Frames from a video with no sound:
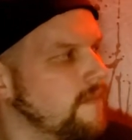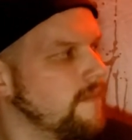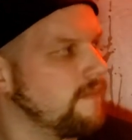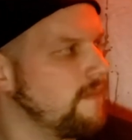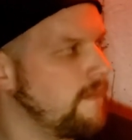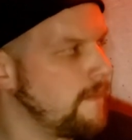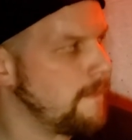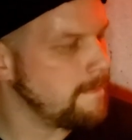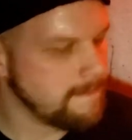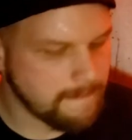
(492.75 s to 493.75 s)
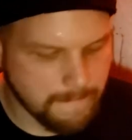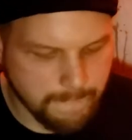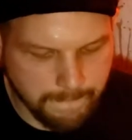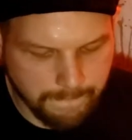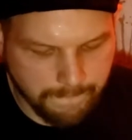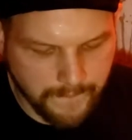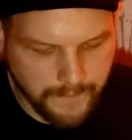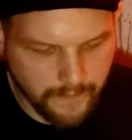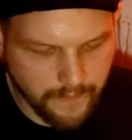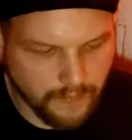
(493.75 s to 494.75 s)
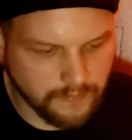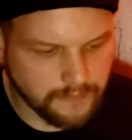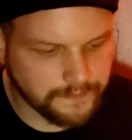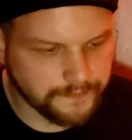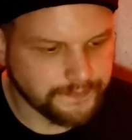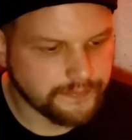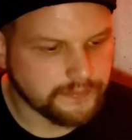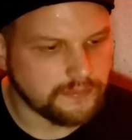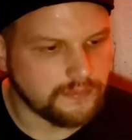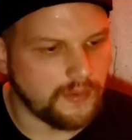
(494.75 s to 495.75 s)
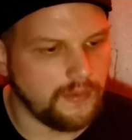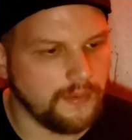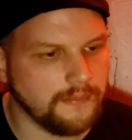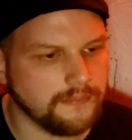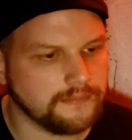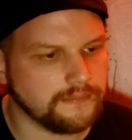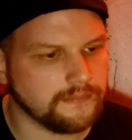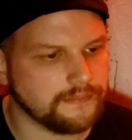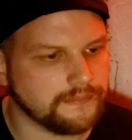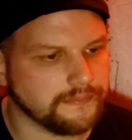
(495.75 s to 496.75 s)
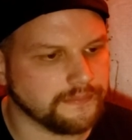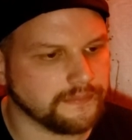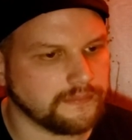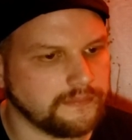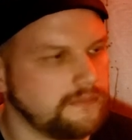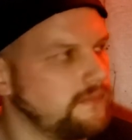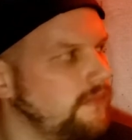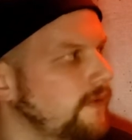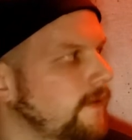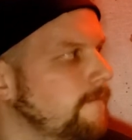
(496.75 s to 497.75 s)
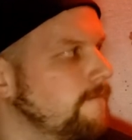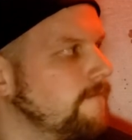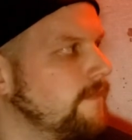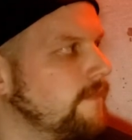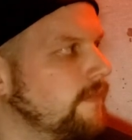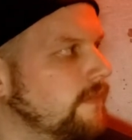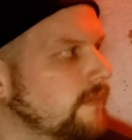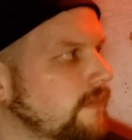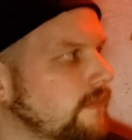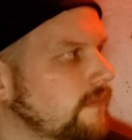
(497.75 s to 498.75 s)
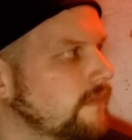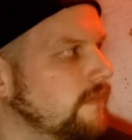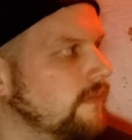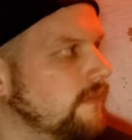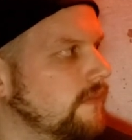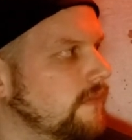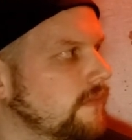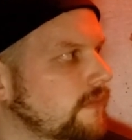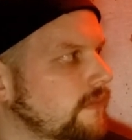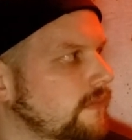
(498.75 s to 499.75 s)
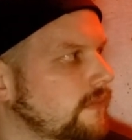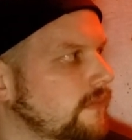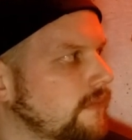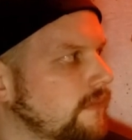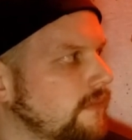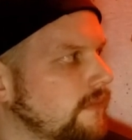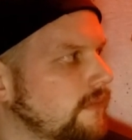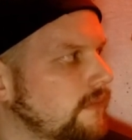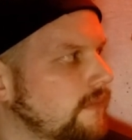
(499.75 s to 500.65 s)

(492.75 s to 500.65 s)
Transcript: No words are spoken by the person on screen.